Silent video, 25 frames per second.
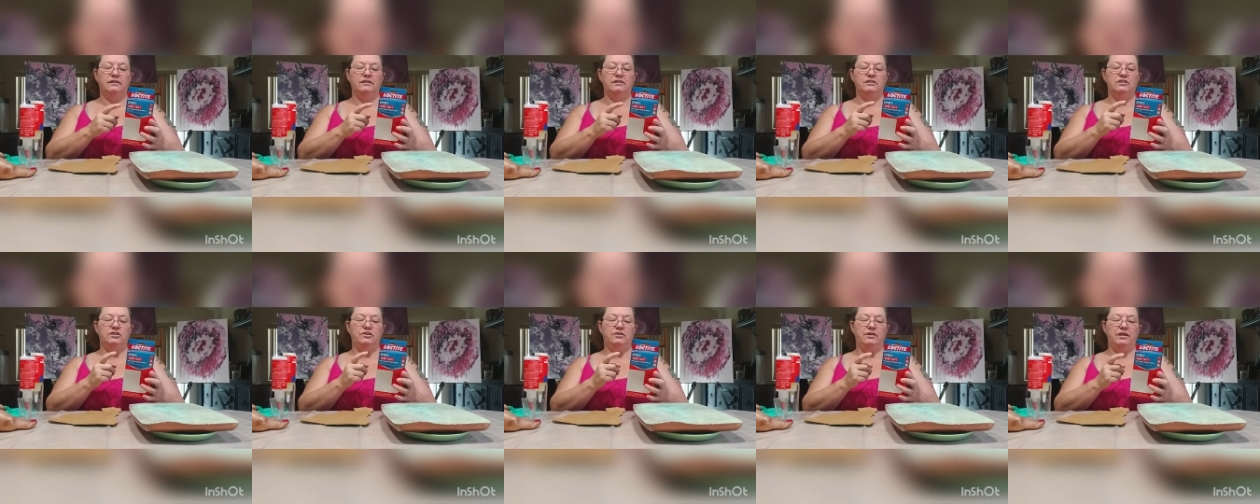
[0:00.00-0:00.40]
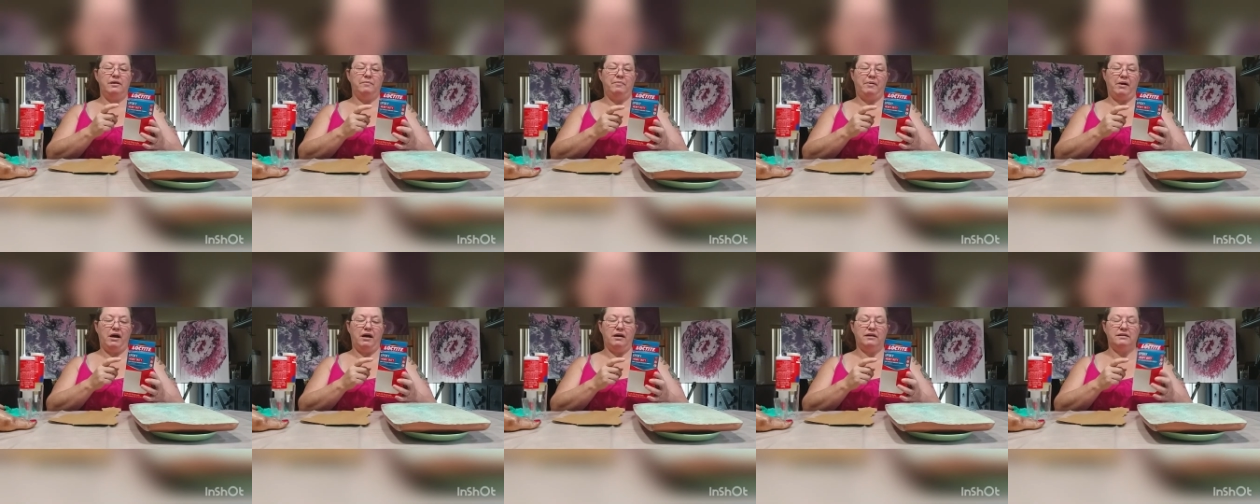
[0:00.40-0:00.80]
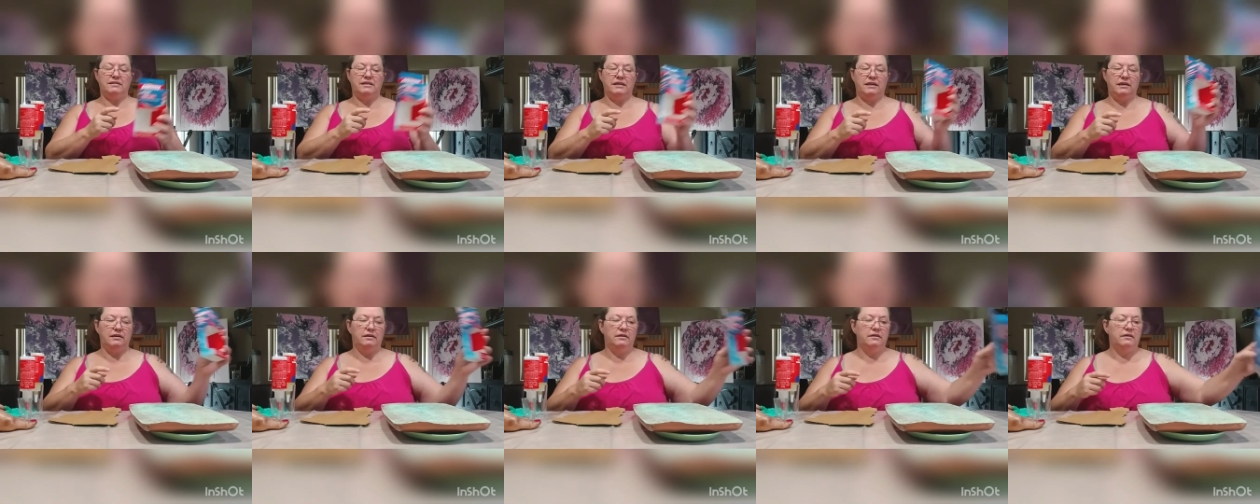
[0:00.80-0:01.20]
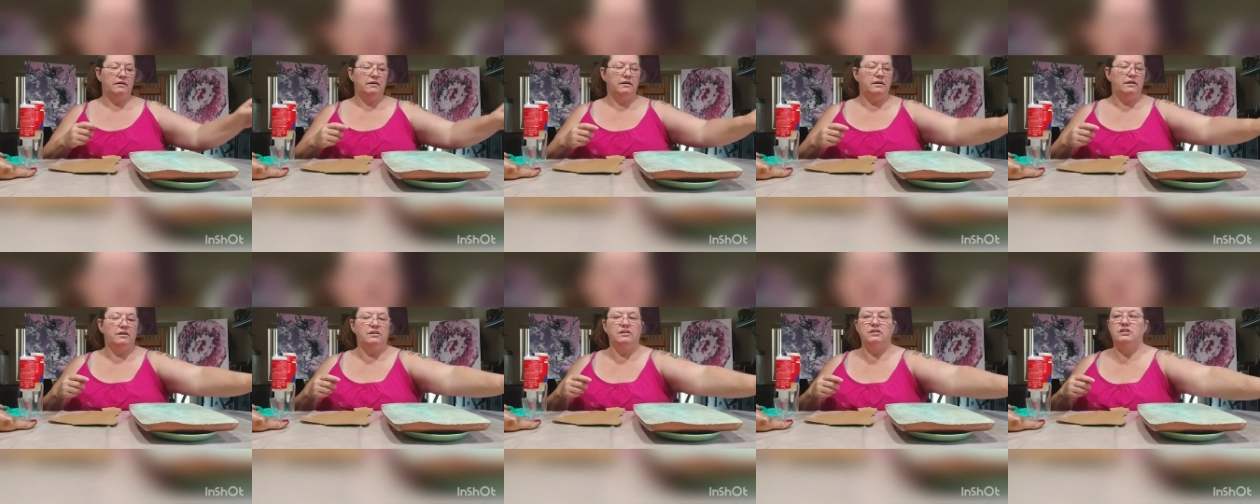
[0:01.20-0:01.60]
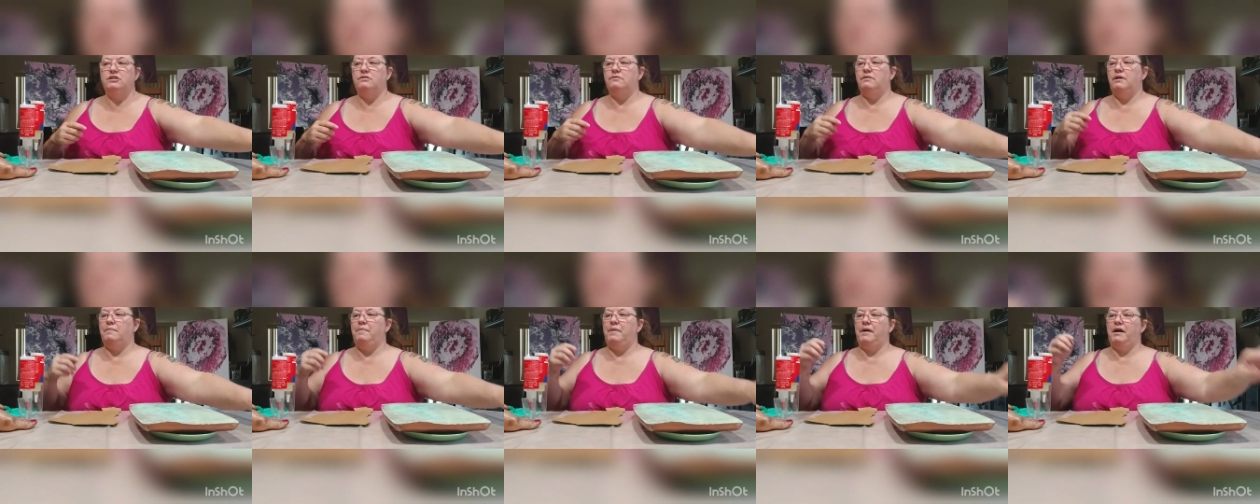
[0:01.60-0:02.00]
Duty Epoxy to
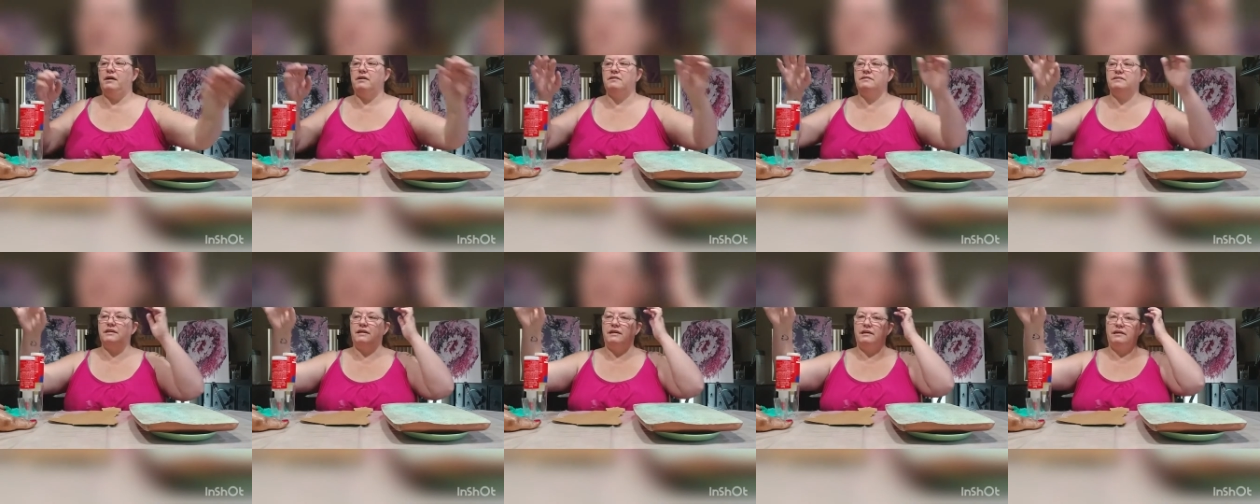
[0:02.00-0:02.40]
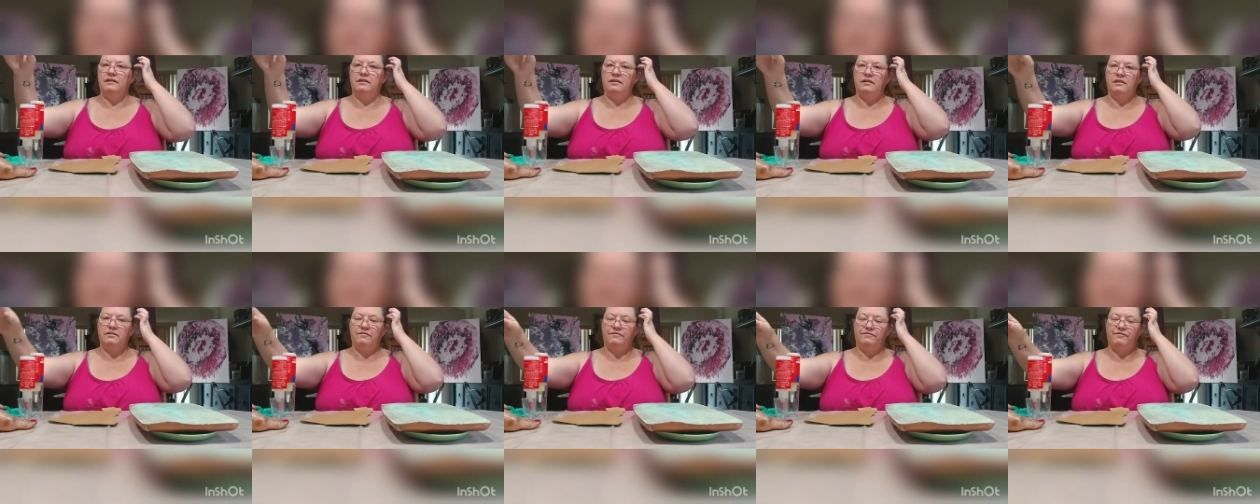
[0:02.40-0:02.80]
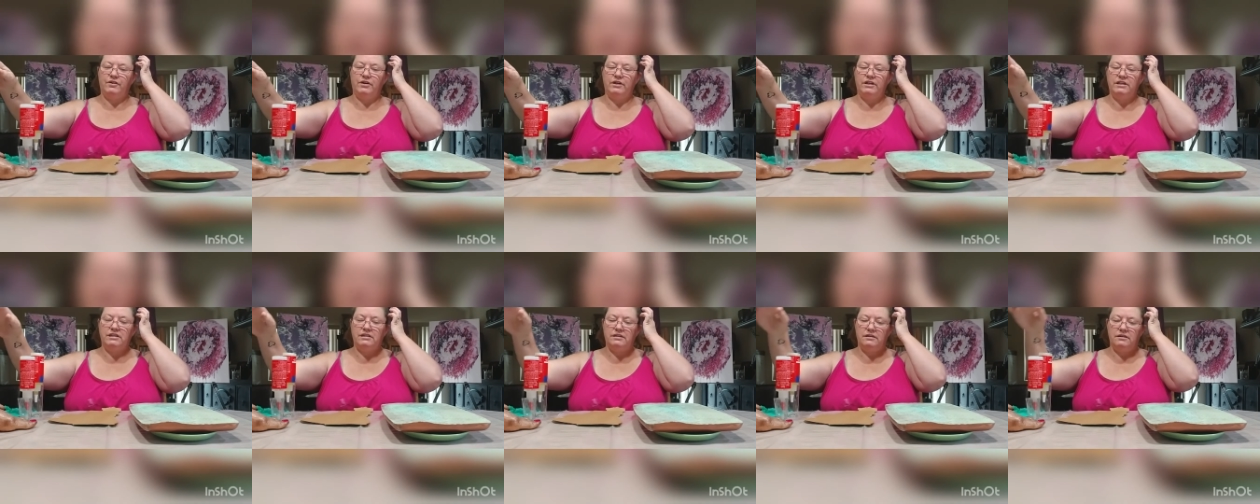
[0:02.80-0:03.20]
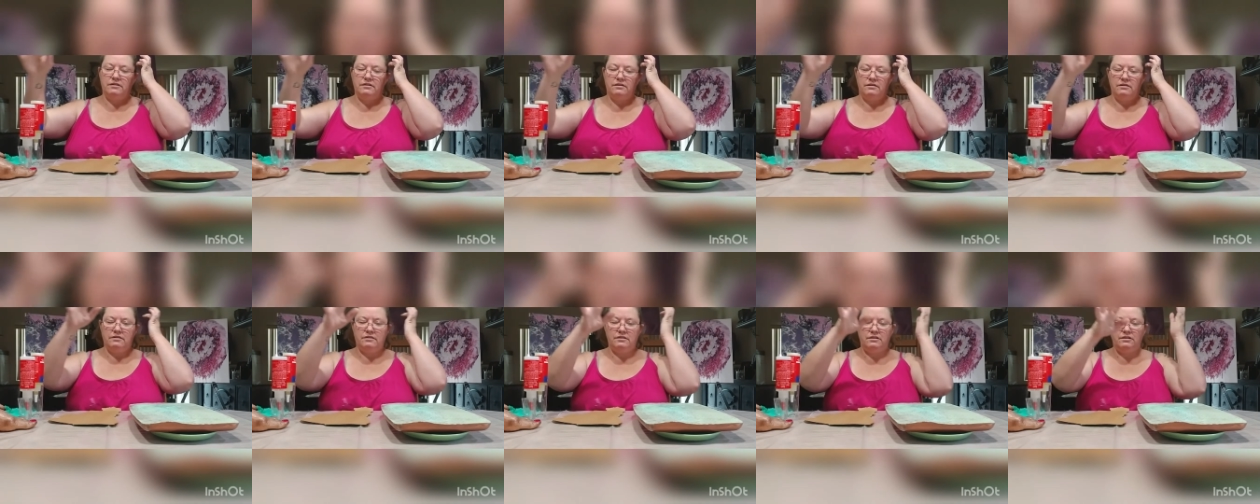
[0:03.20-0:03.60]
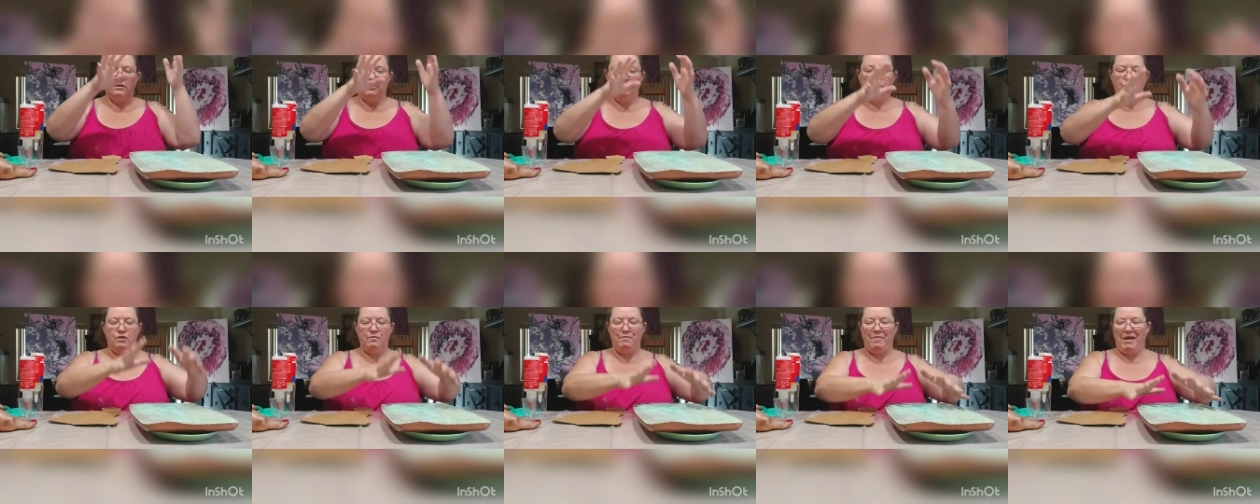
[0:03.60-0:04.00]
epoxy the foot
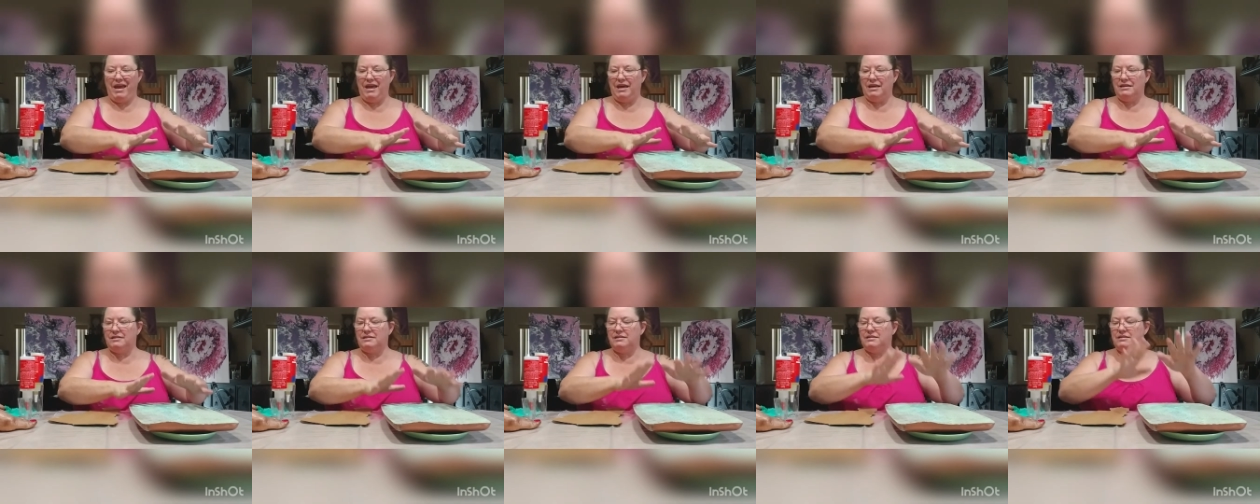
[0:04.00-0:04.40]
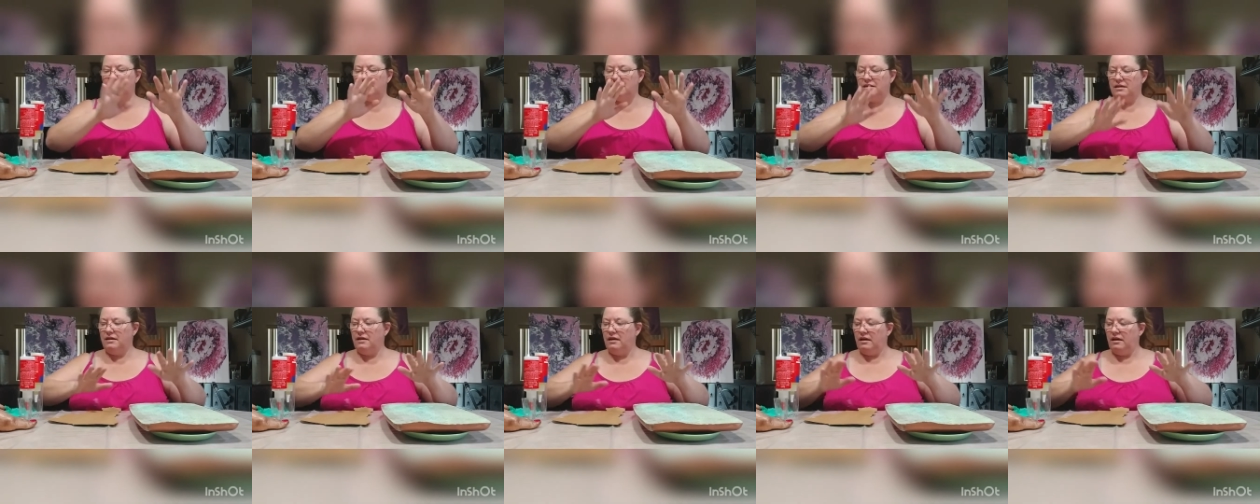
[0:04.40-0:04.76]
to the base.